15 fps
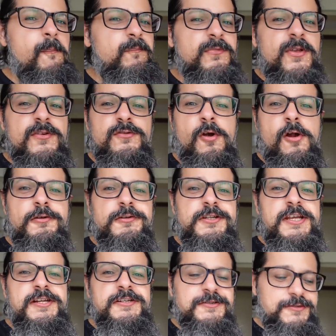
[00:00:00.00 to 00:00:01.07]
Does not
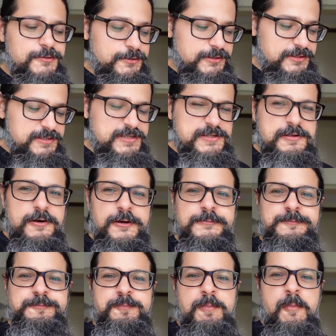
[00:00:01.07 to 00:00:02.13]
taste good
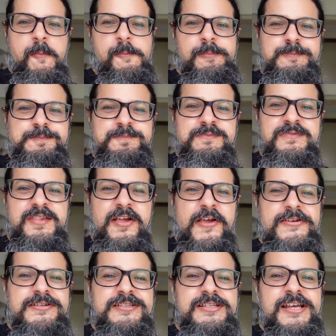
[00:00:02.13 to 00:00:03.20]
either.
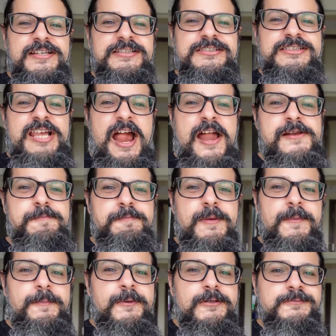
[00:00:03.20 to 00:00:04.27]
Tastes like
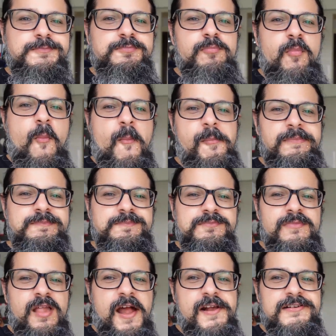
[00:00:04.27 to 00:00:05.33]
sandpaper.
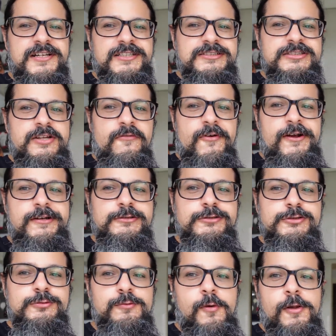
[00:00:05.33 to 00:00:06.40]
And it's like difficult
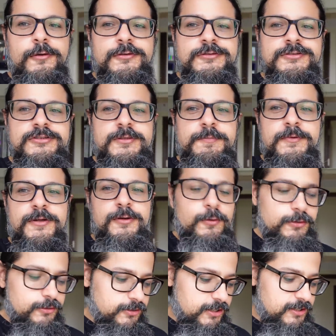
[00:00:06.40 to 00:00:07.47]
to swallow. Dipti, do you
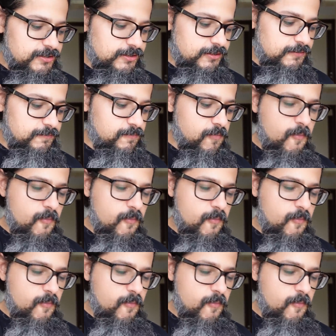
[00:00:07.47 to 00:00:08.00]
want to taste it?